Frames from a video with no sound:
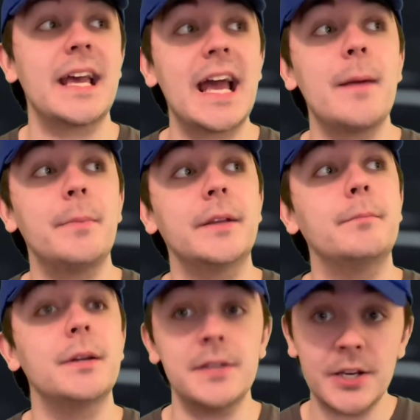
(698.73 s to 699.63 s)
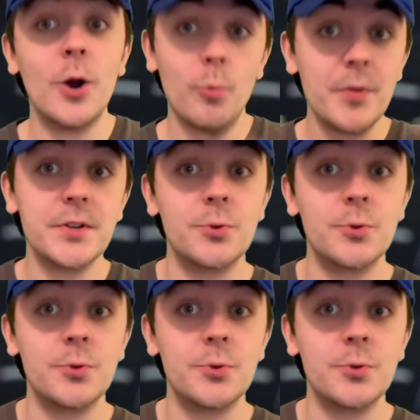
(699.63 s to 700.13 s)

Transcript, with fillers: happen, but, you know, with a